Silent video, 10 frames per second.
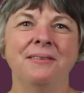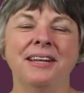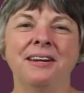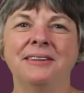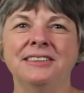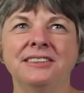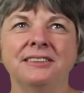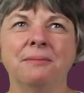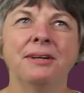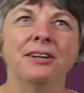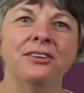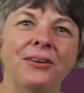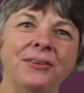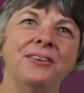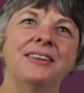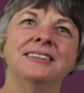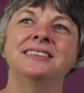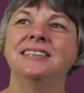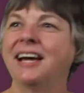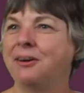Well, anyway, somebody told her that
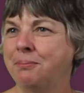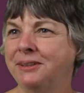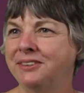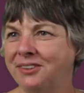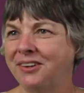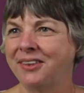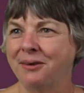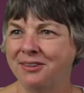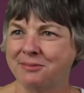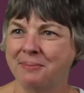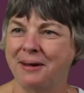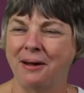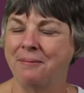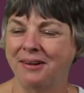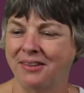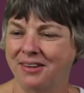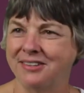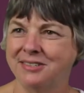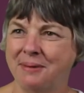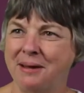she'd had her picture on the newspaper, on the
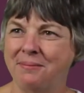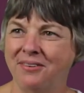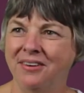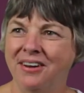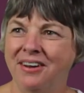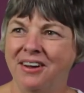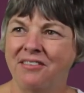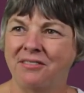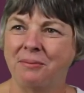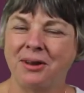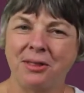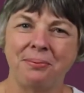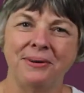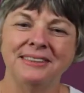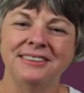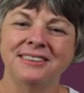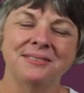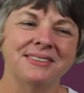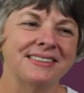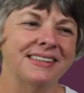newspaper from one of the parades she
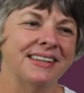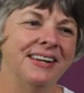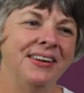was in.